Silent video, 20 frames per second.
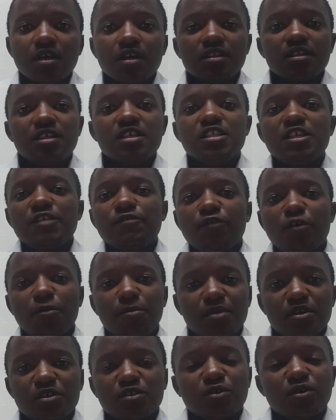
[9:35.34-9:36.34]
this
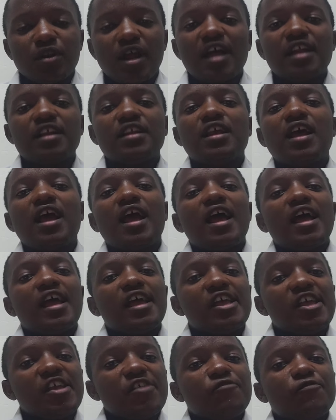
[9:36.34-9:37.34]
information. And
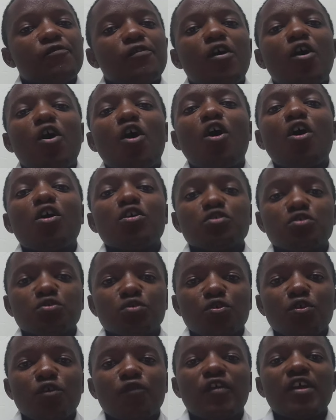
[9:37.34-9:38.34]
if also you